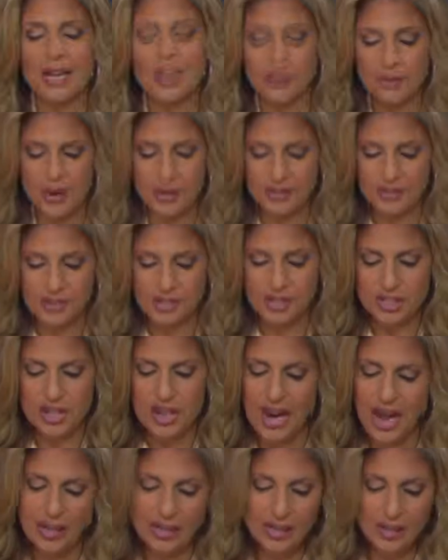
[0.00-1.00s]
Go out to
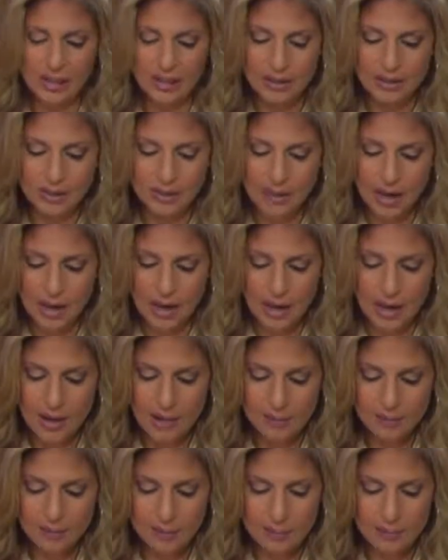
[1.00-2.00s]
Chicago.
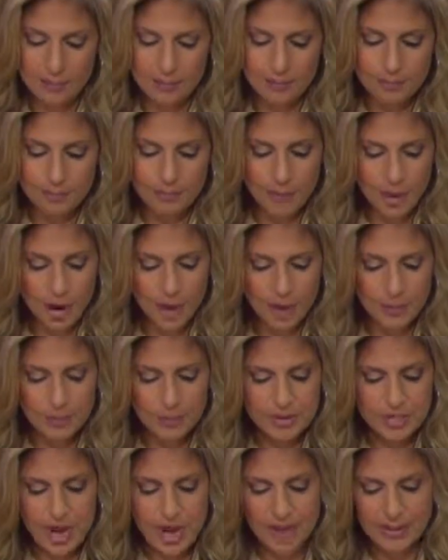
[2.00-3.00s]
Mark
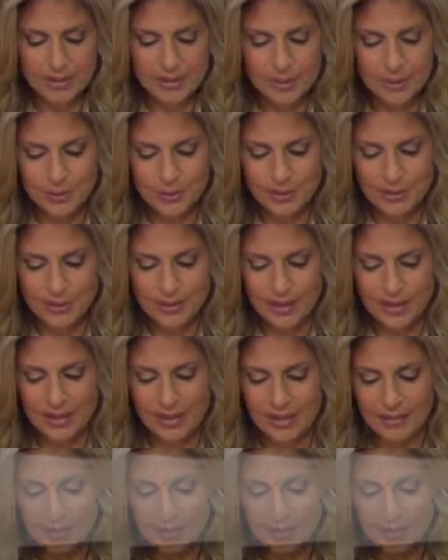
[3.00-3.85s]
Pataki is with us right now.